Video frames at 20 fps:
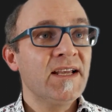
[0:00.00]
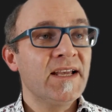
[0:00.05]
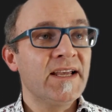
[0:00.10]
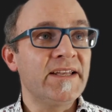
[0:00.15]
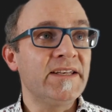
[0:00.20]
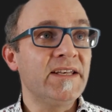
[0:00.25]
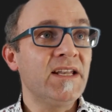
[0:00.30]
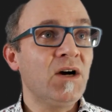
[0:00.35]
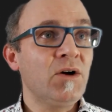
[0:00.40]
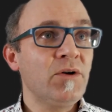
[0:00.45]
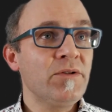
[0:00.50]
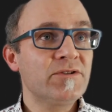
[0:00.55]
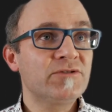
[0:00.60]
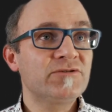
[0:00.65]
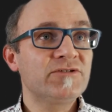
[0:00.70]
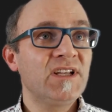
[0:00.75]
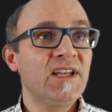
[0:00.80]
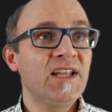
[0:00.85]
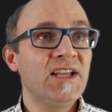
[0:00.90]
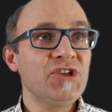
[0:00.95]
And now the
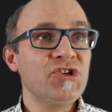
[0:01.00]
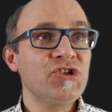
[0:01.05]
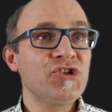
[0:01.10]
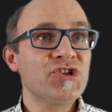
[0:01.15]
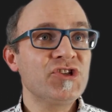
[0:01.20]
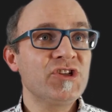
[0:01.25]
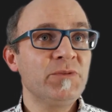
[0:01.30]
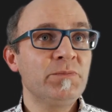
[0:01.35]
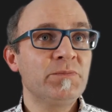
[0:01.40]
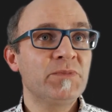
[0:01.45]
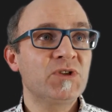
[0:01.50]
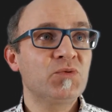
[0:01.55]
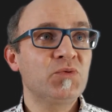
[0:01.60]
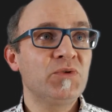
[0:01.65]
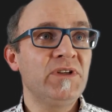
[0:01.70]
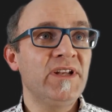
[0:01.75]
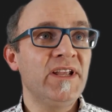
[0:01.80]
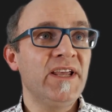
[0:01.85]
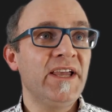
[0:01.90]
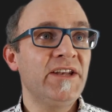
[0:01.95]
relationship
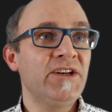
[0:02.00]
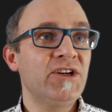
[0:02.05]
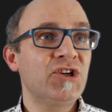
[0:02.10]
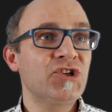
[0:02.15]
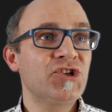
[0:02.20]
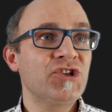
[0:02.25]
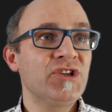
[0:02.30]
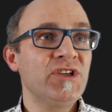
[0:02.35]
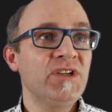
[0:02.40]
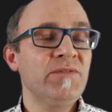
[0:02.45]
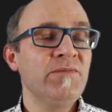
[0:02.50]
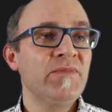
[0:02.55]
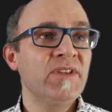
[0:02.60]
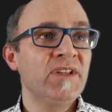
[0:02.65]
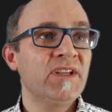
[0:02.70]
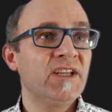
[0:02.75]
between energy